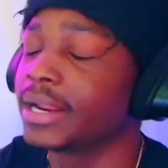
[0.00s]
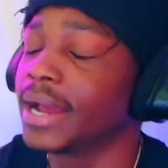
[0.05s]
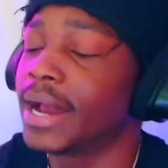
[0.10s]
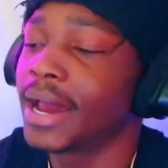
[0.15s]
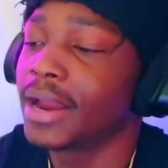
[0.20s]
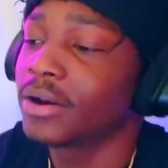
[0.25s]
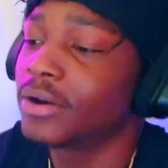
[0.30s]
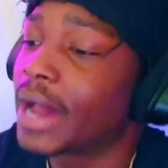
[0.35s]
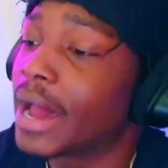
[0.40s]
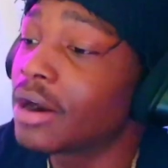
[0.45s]
I
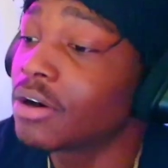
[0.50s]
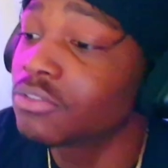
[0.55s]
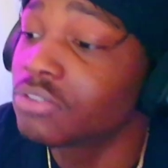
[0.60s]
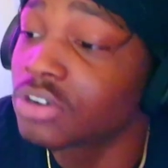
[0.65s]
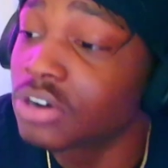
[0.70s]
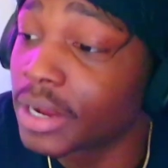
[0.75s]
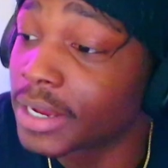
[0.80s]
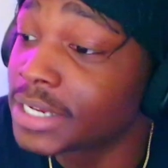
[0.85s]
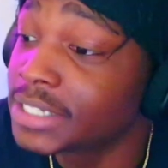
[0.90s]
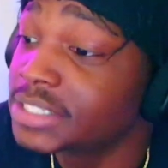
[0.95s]

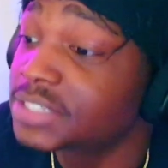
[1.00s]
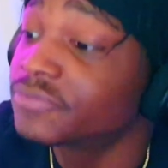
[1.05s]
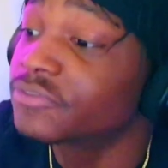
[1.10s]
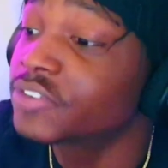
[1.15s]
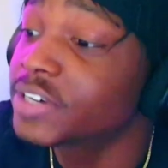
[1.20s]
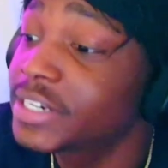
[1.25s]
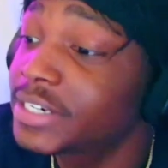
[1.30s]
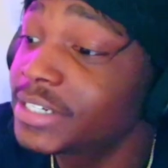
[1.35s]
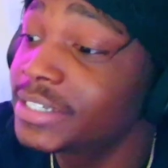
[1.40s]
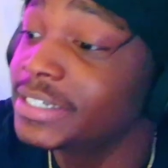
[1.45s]
don't. Cause
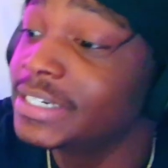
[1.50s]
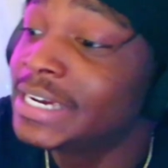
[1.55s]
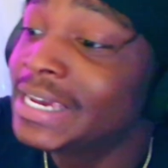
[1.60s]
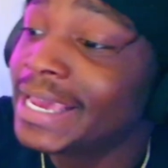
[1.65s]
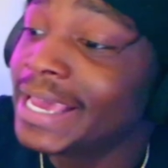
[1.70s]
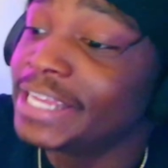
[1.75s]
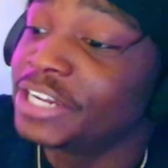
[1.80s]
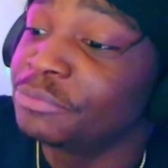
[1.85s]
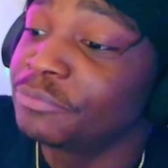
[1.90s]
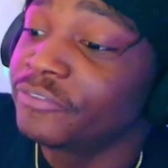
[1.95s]
Friga
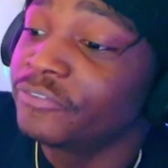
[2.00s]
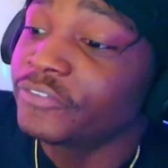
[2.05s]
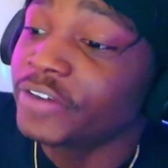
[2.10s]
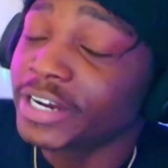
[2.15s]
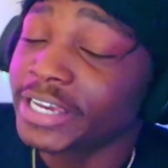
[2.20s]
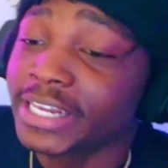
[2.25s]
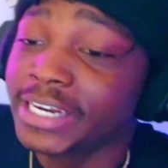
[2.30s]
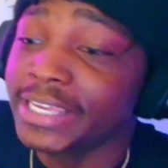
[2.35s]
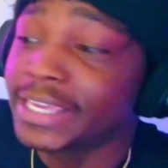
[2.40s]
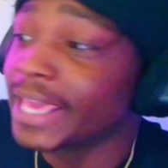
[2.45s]
and them
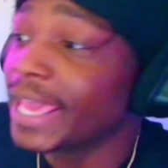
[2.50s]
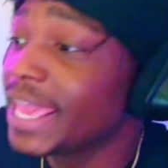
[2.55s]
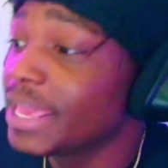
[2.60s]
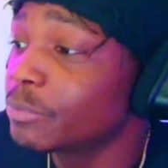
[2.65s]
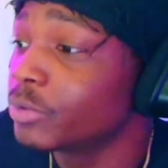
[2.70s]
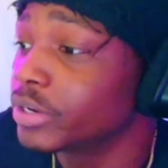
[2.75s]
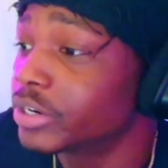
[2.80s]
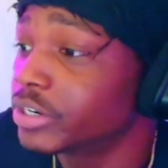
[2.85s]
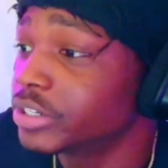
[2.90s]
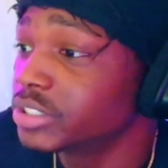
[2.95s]
fucking game
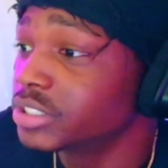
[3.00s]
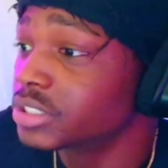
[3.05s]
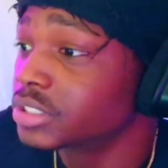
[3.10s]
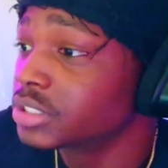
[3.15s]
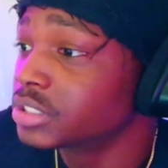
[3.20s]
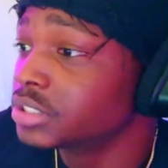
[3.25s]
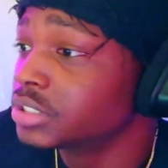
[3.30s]
winners.